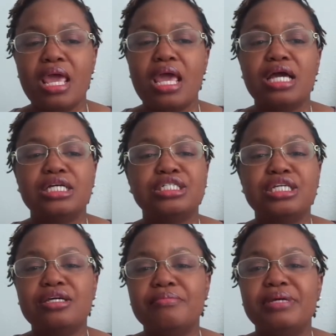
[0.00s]
she
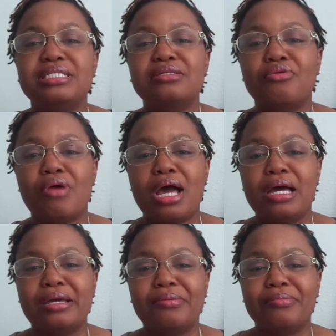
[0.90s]
commits the
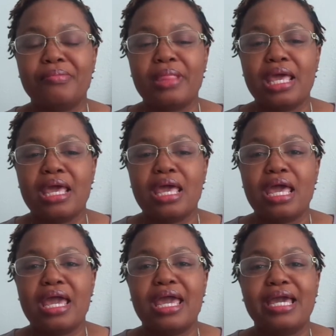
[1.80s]
crime,
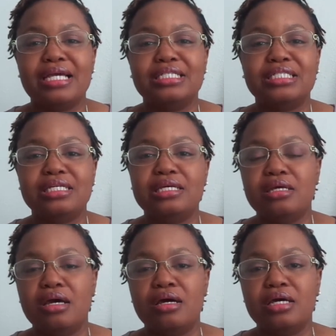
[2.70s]
and she
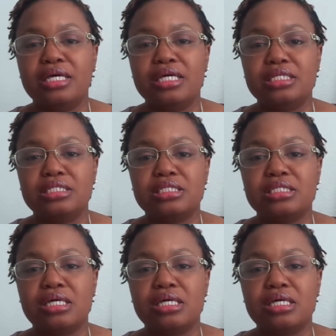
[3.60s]
gets